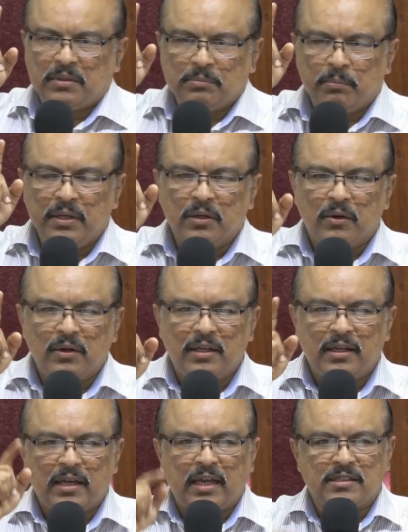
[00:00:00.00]
be
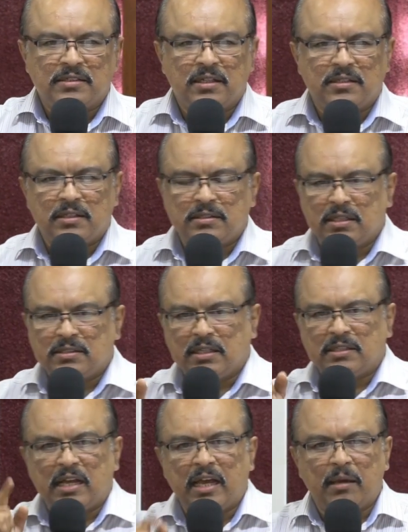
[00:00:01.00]
holy as just, just
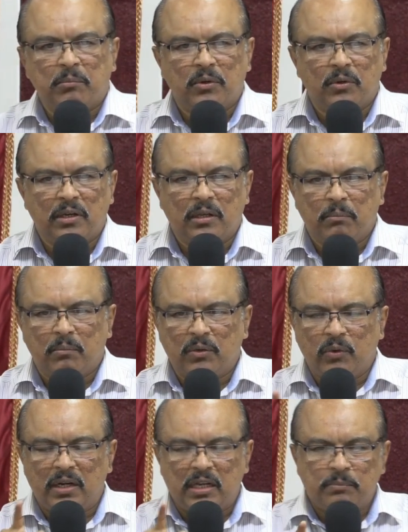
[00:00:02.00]
as I am holy. But
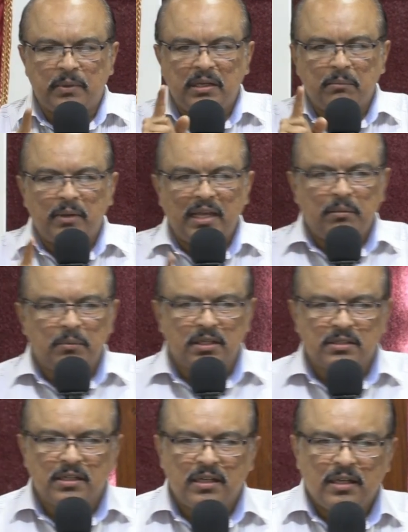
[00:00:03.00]
whereas being
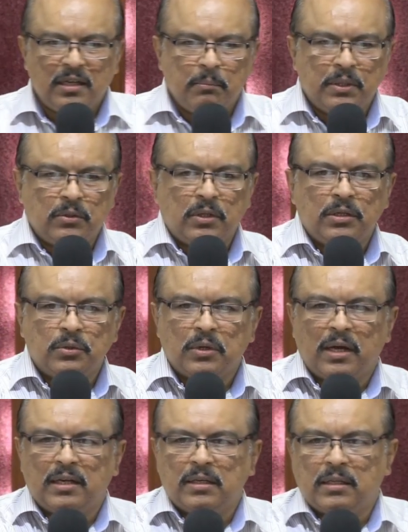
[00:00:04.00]
blameless between you
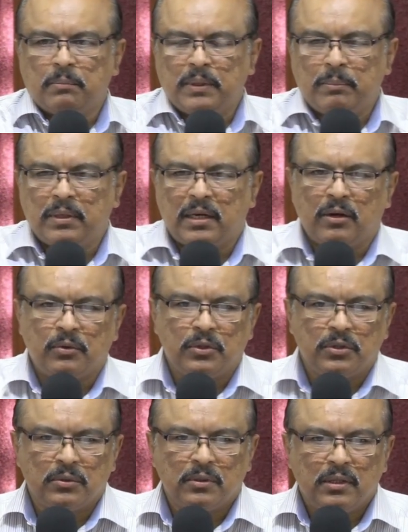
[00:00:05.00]
and the people around
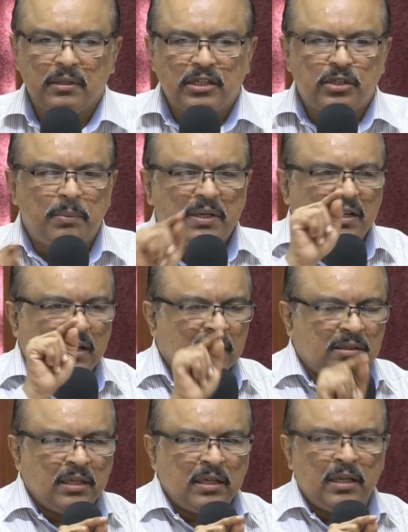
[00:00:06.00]
you. There should be
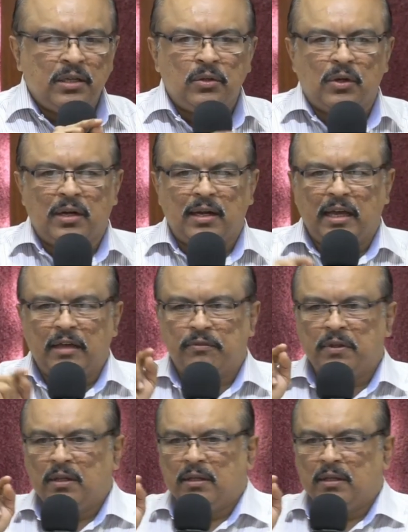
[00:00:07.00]
nothing in your life